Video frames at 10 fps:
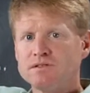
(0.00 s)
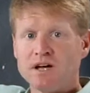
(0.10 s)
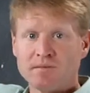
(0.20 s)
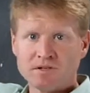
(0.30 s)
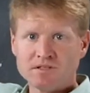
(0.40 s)

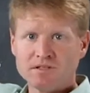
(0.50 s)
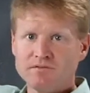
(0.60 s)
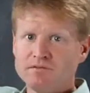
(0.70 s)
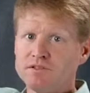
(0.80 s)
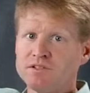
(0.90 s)
nominative,
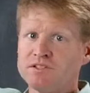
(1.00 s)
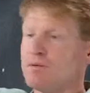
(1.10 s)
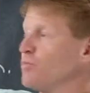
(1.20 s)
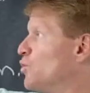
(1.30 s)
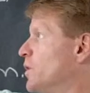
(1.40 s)
it's a
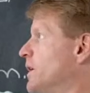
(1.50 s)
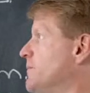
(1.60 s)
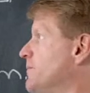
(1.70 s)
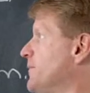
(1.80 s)
boy.